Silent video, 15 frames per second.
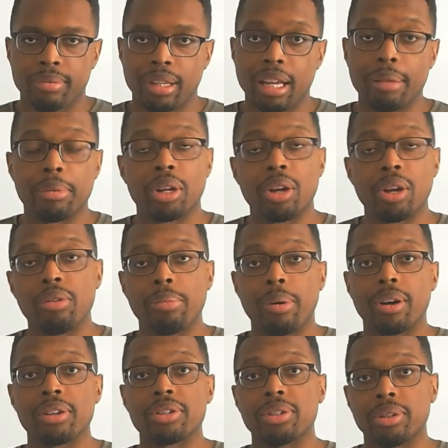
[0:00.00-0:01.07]
I'm going to go into
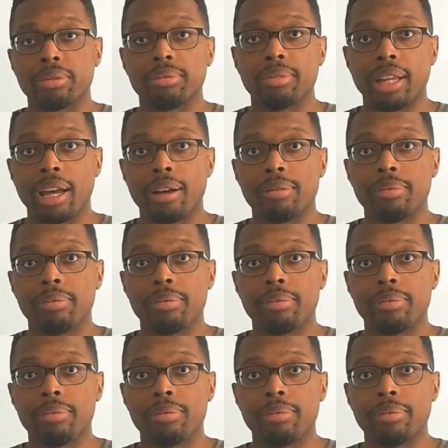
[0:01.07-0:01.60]
part two now.